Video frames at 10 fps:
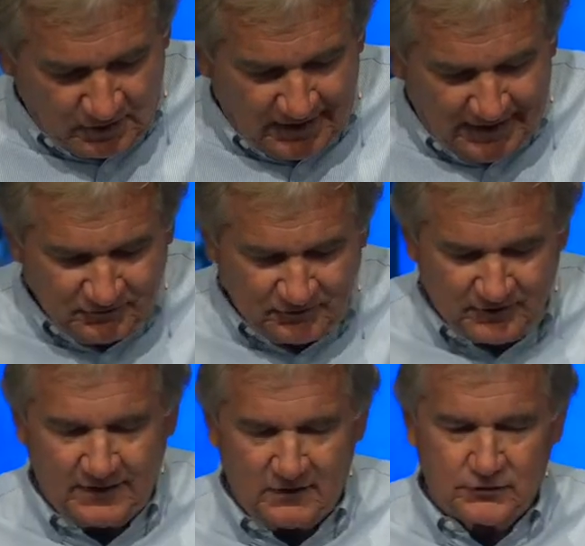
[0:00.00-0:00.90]

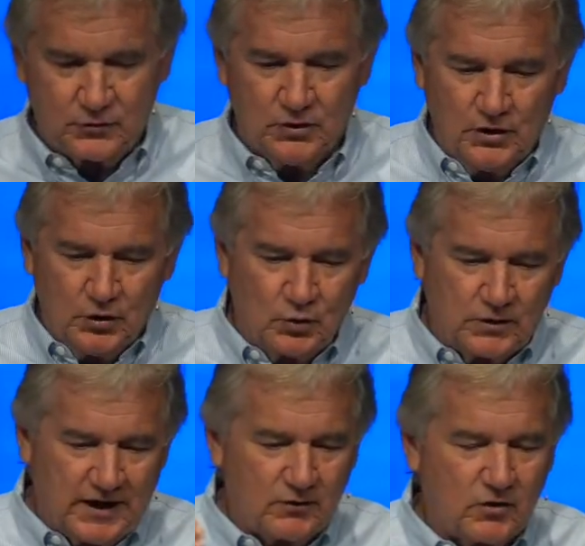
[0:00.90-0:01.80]
lifestyles who, who
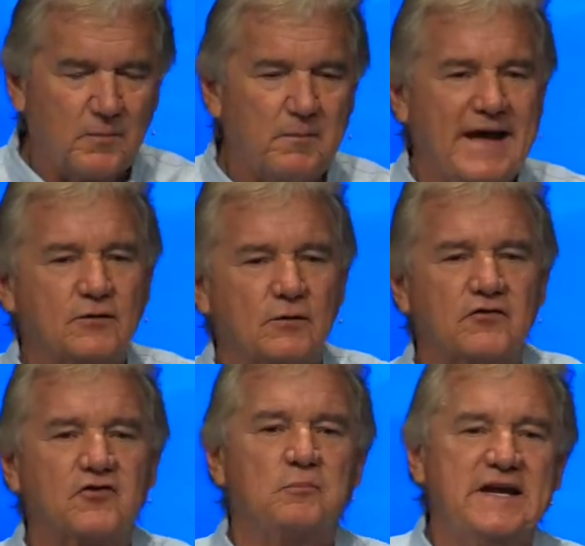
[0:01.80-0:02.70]
carry on a manner of
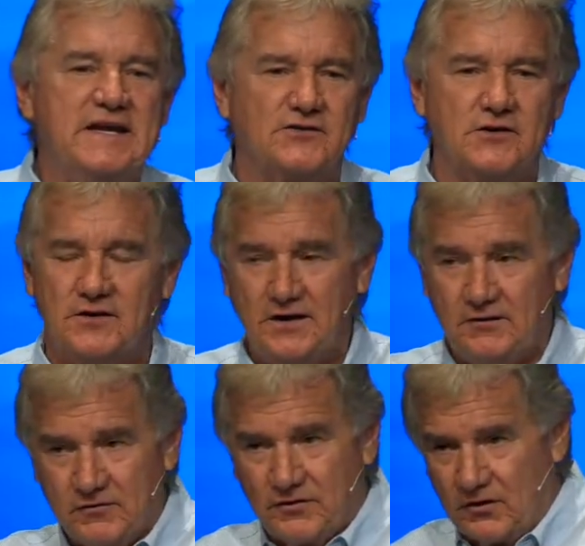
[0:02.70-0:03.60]
speech, he, he
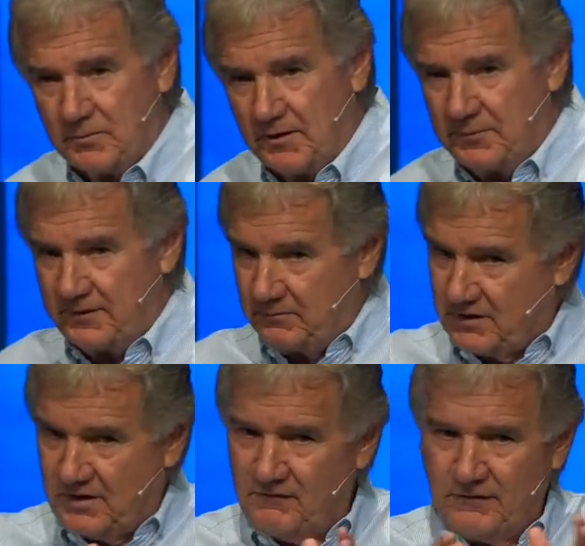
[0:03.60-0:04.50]
even talks about be, be
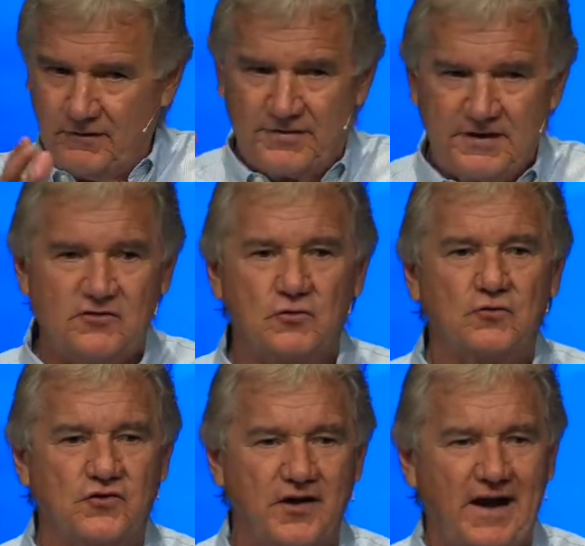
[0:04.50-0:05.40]
careful of the things you
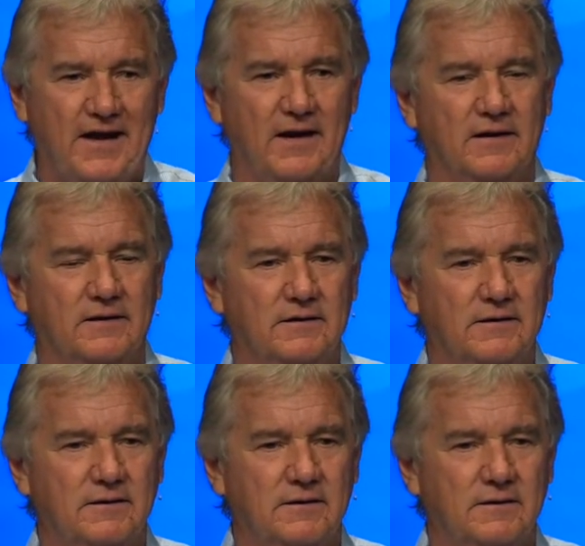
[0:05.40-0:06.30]
say.
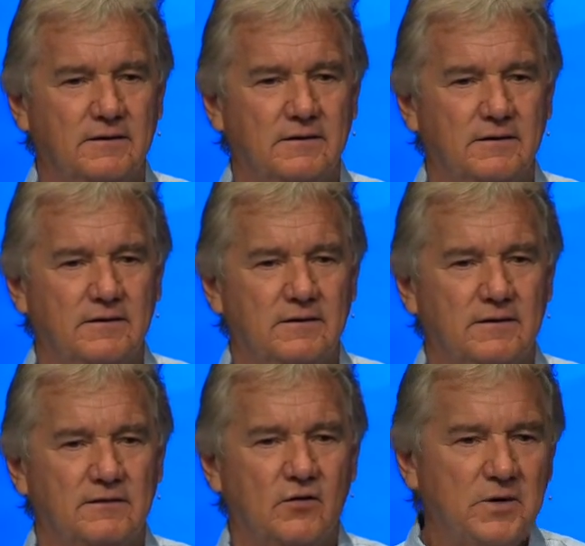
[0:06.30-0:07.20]

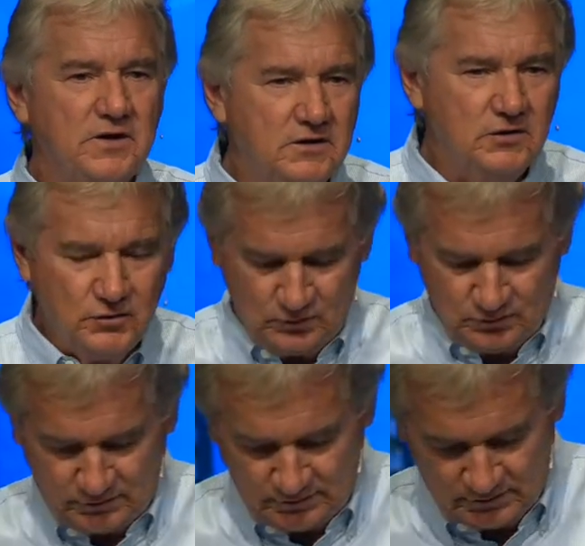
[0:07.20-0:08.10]
Don't be
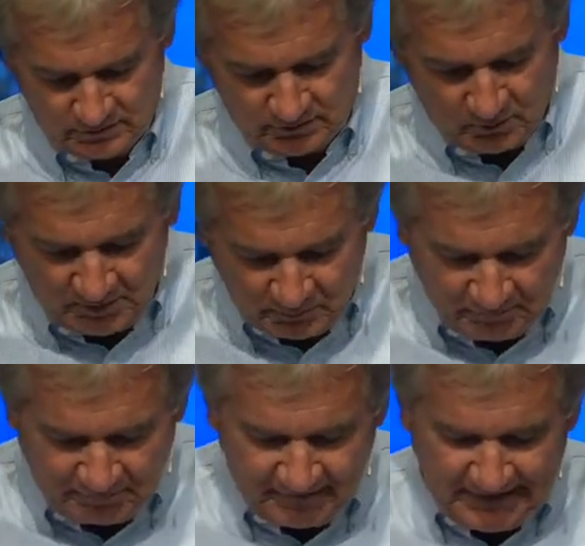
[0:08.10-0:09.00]
lewd. Don't be
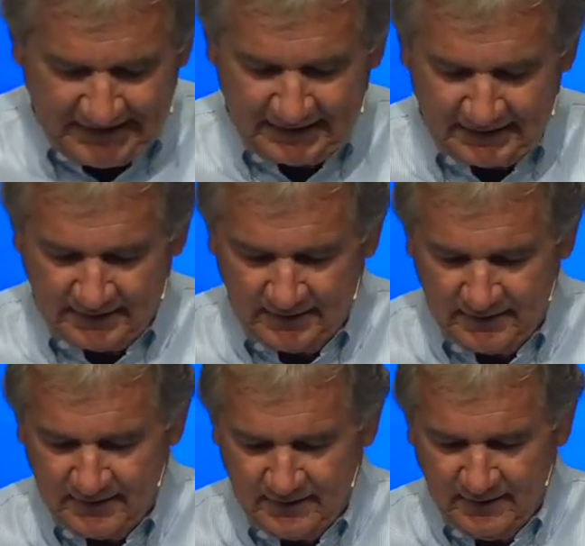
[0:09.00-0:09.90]
profane.
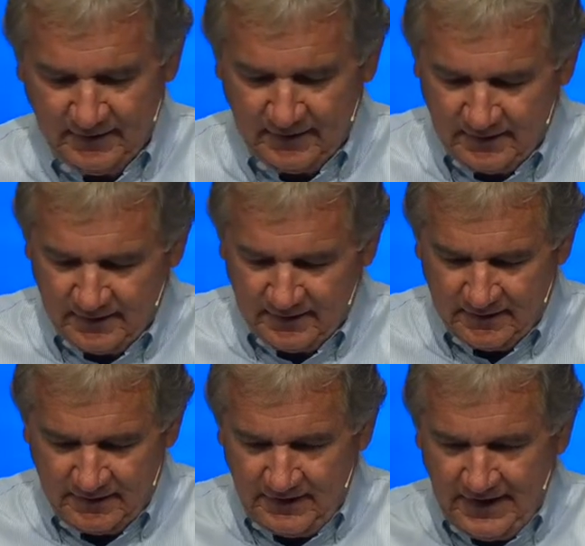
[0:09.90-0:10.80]

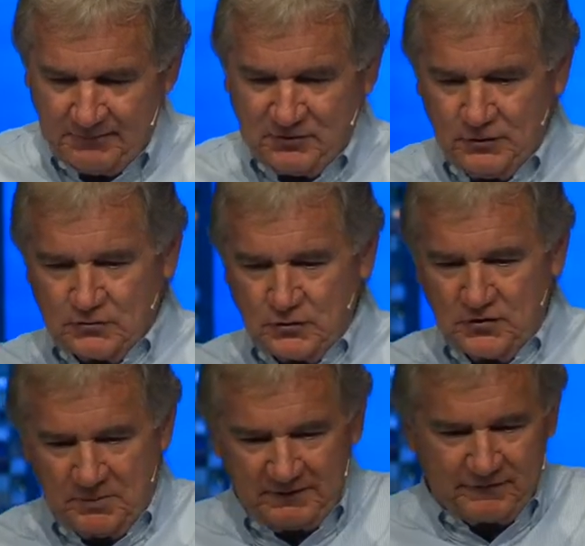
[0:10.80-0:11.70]
The, the absolute truth
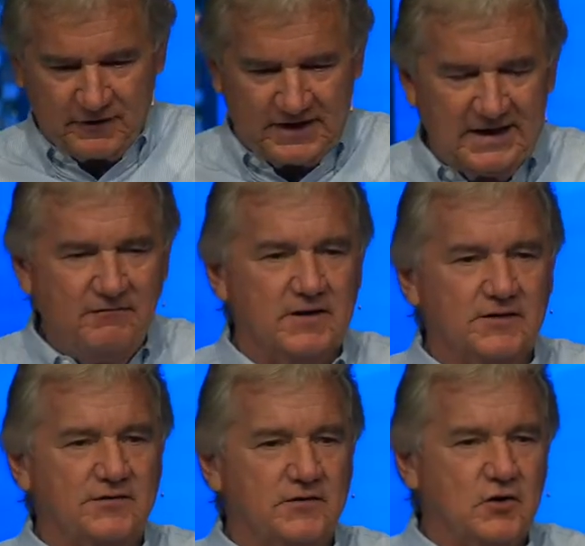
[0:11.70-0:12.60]
about
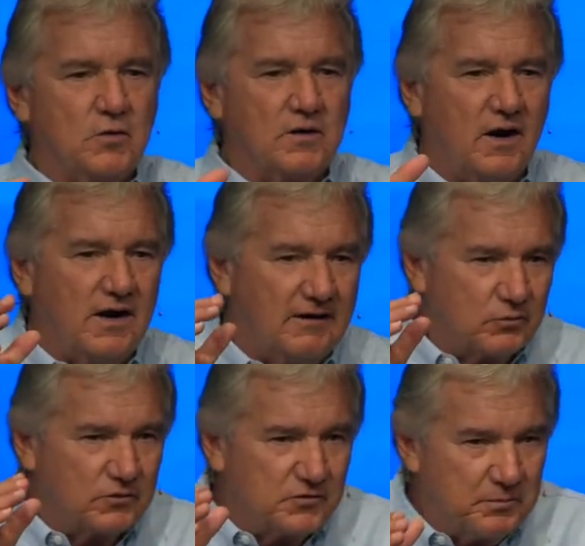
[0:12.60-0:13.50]
forgiveness that you and I have a
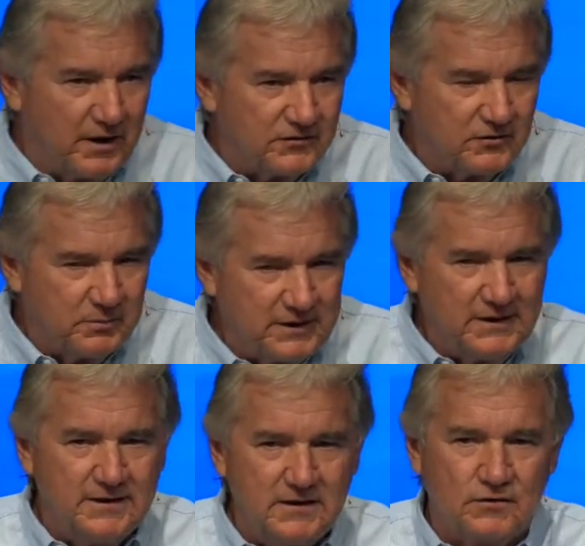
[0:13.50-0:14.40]

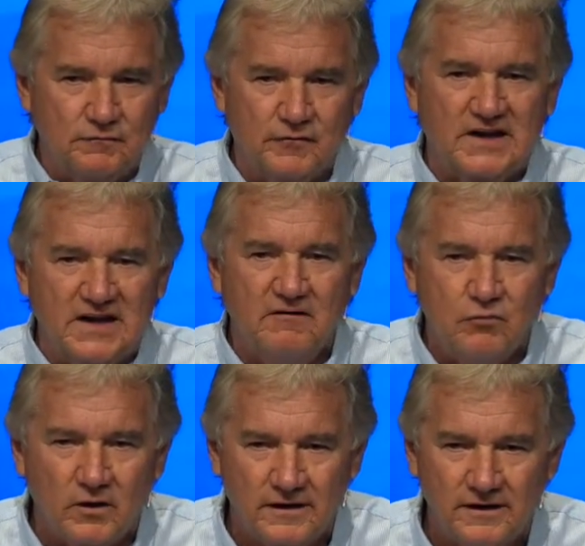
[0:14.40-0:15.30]
responsibility to forgive
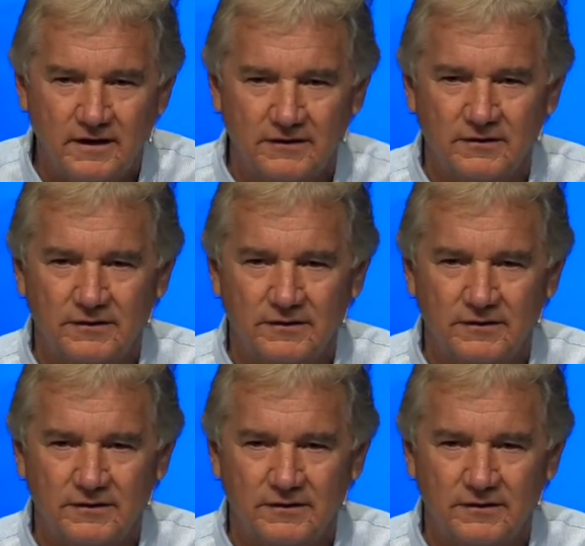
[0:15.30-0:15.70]
one another.